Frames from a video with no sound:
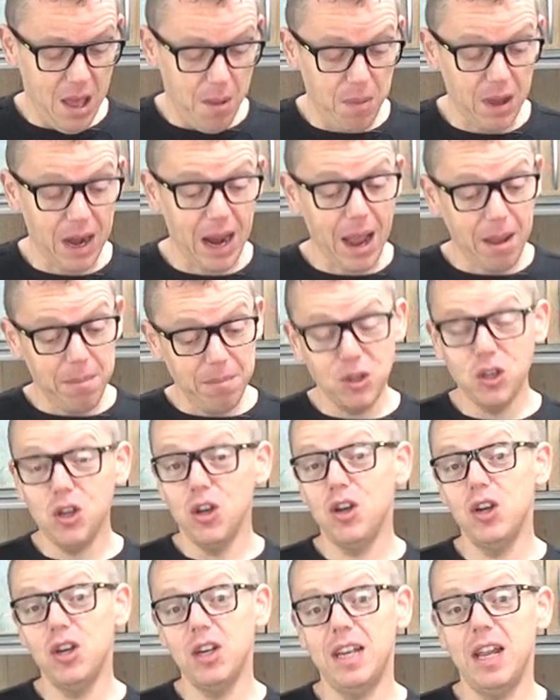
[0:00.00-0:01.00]
But I'm
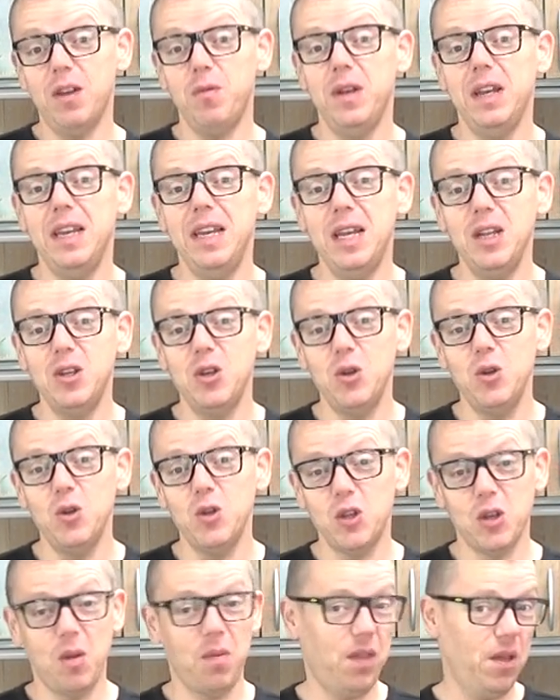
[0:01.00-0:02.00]
sure that we need to do
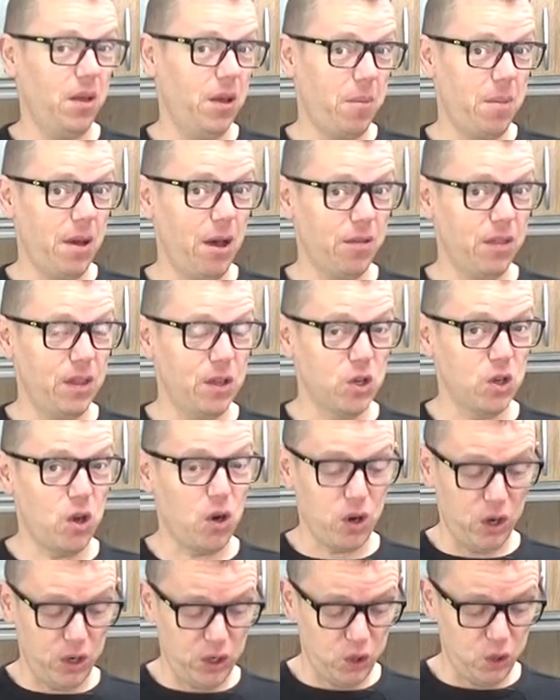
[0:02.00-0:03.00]
something about this
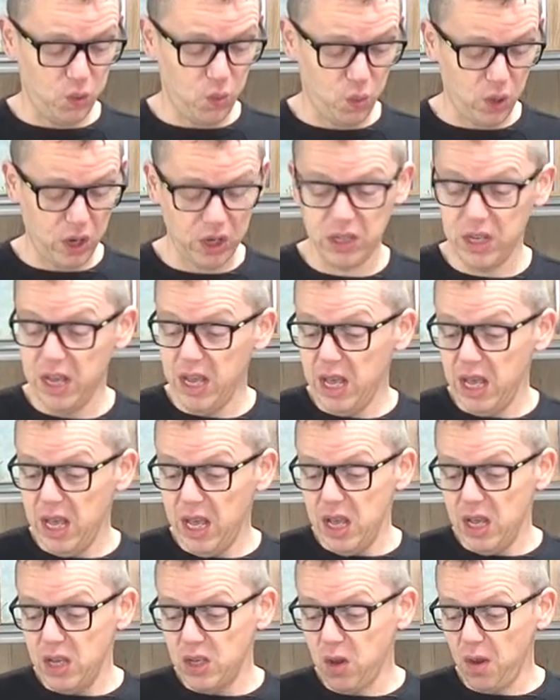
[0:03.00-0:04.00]
orange rot.
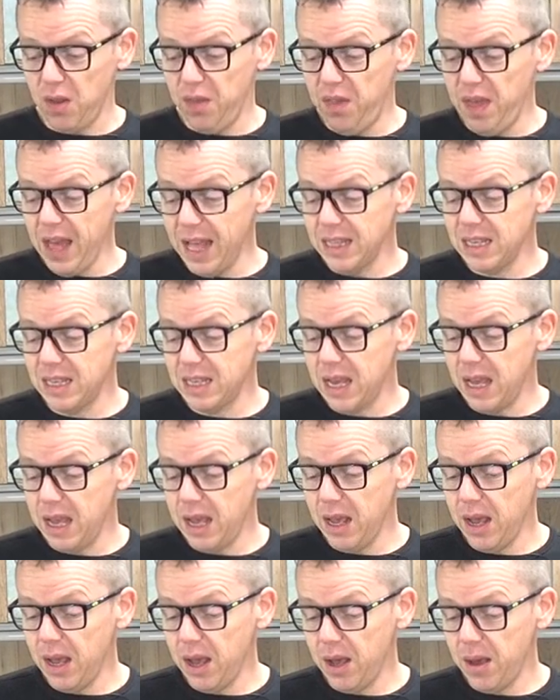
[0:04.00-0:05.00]
So that's
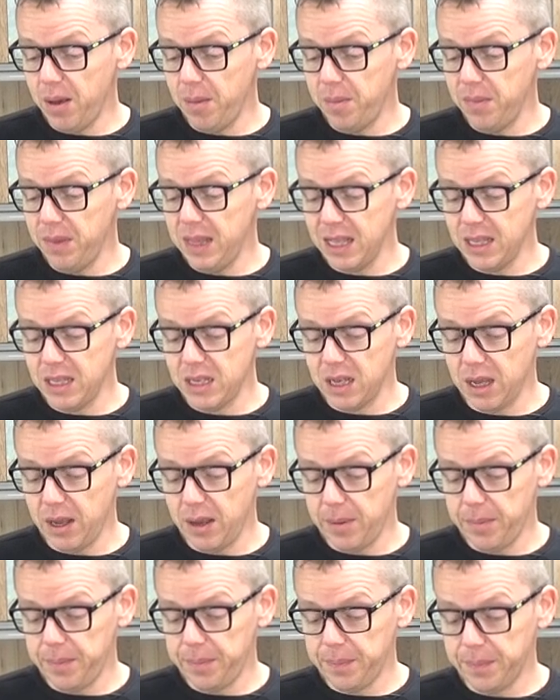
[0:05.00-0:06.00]
um, that's
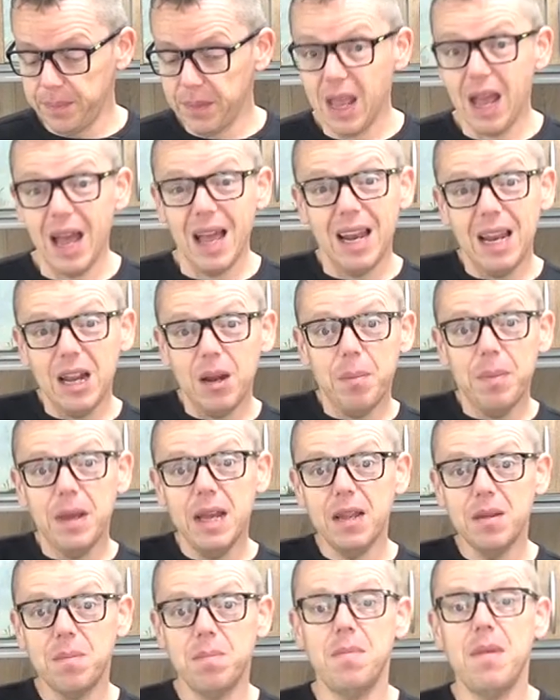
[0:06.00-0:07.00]
um, a little
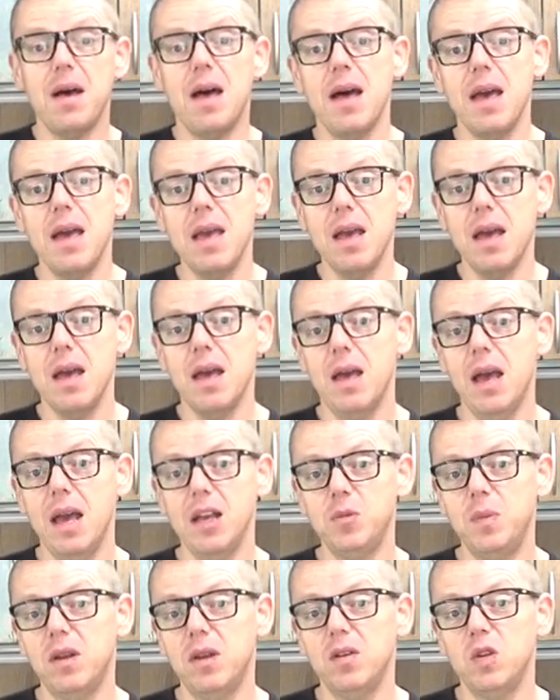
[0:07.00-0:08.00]
bit my uh,
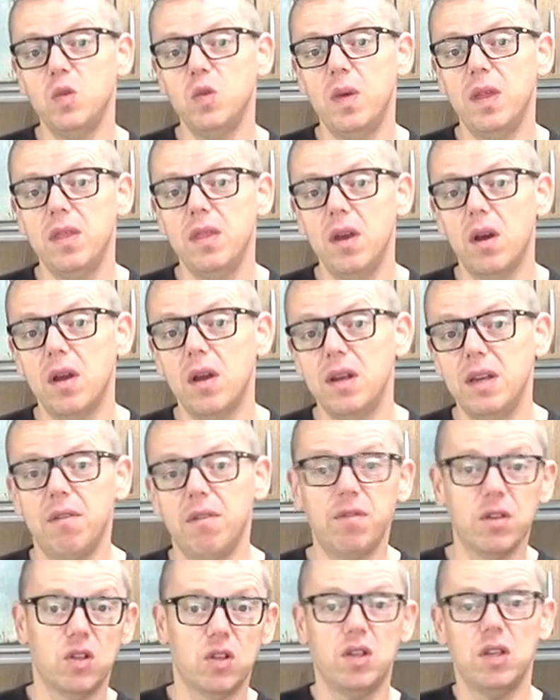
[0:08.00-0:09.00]
experience with the uh,
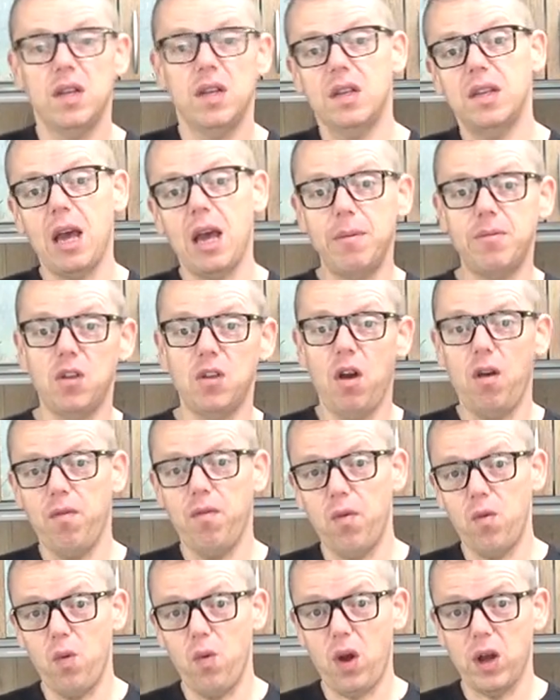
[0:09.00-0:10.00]
different types of
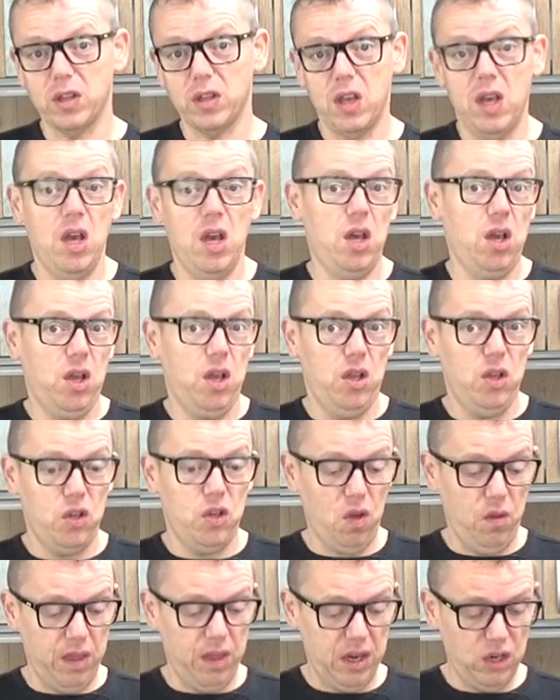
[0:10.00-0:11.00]
rot.
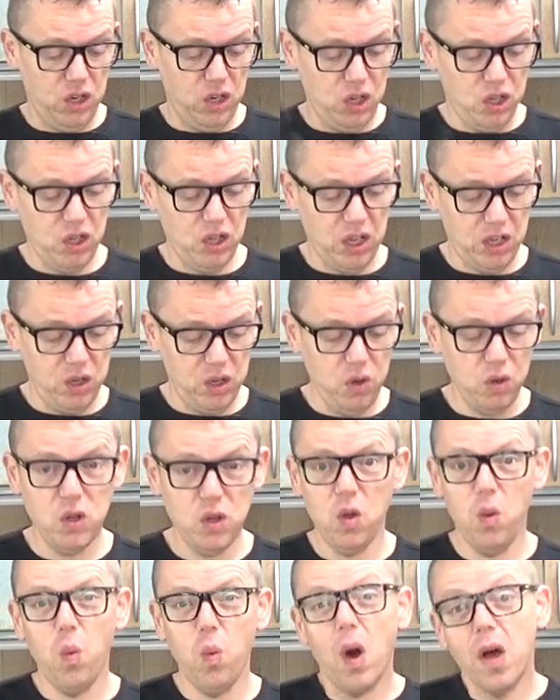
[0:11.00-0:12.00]
So there's just that
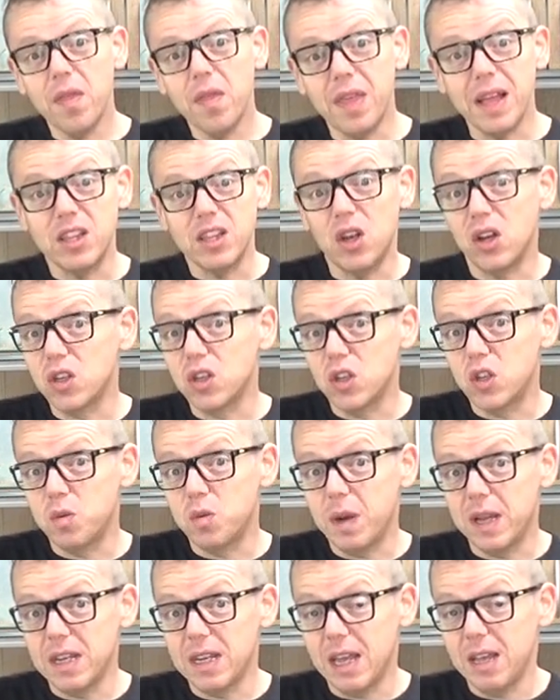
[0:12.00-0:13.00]
usual one that doesn't
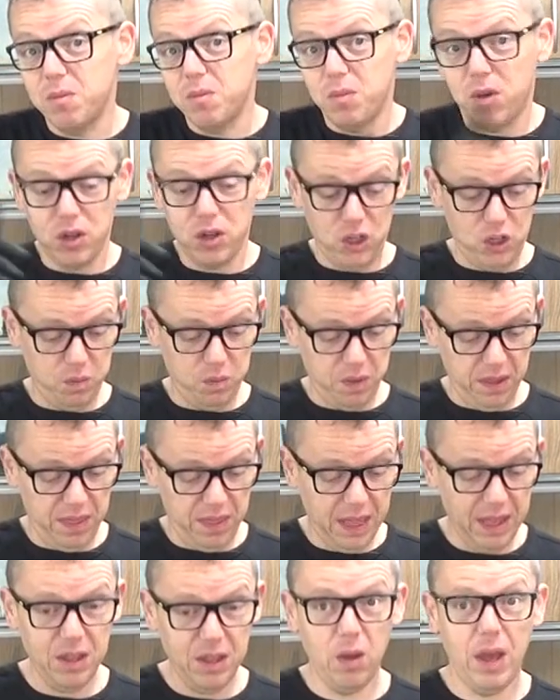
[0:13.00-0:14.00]
spread as much, but
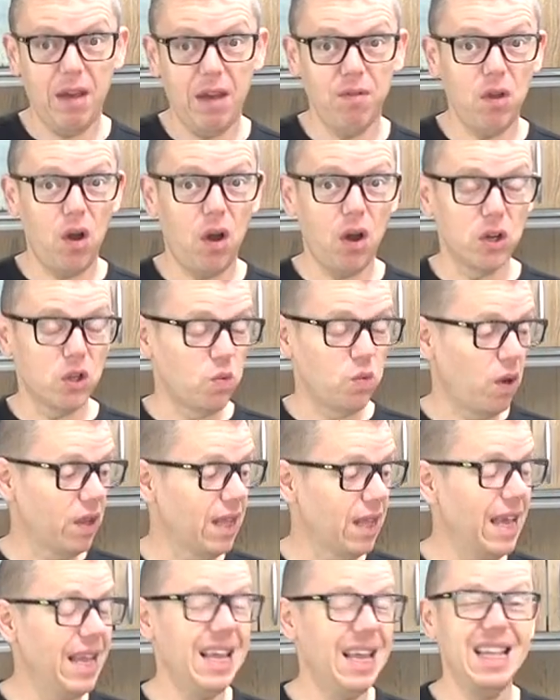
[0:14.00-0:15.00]
then you have the orange
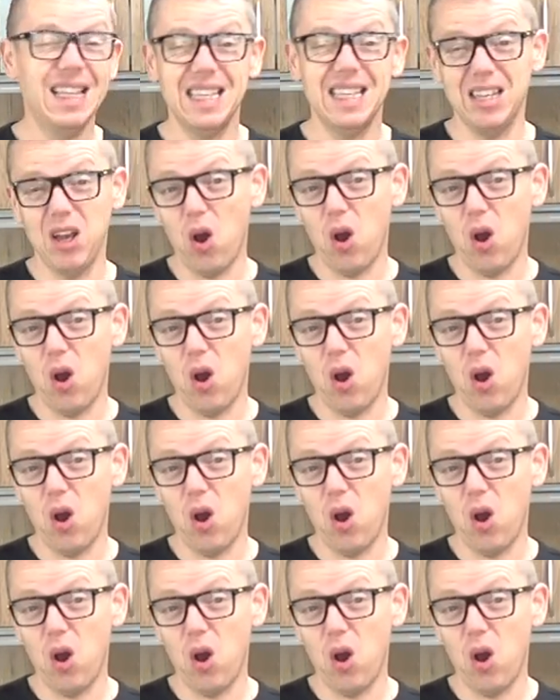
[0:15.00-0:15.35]
rot and it's